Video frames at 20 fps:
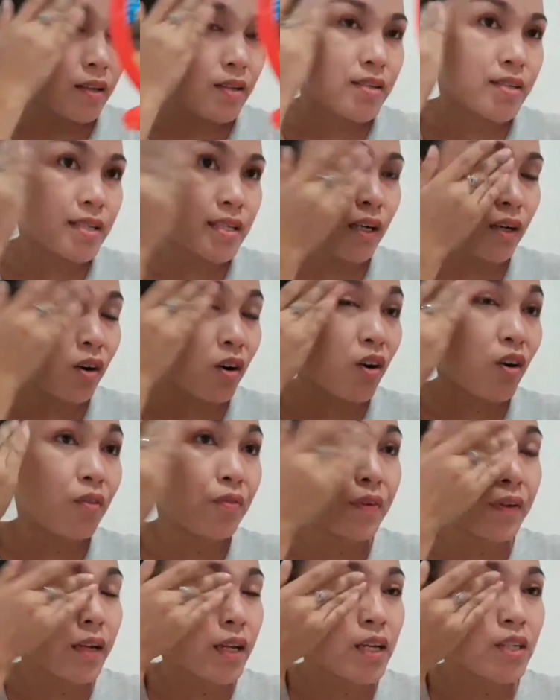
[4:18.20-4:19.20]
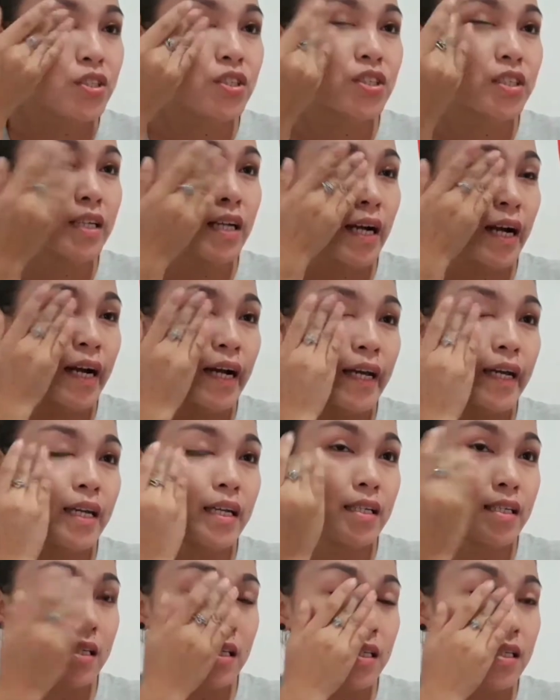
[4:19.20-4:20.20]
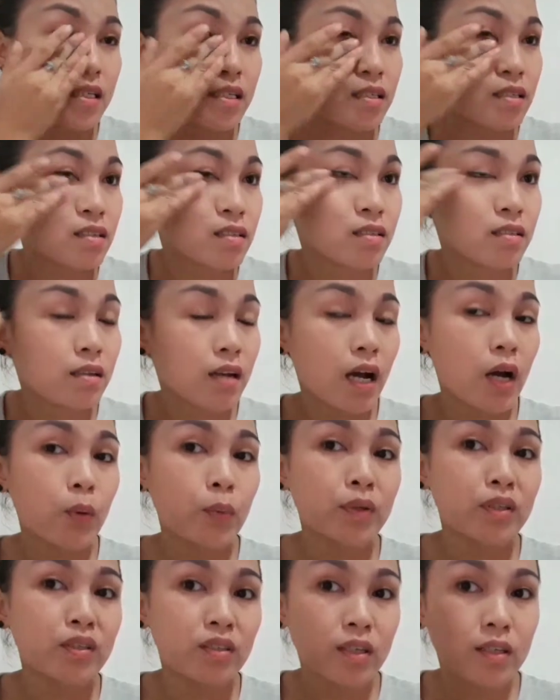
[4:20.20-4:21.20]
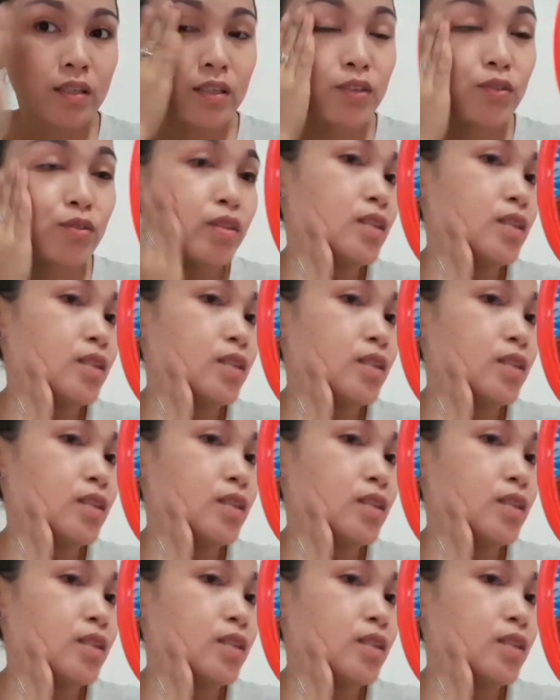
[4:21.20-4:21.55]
Sa coverage, guys, I will tell you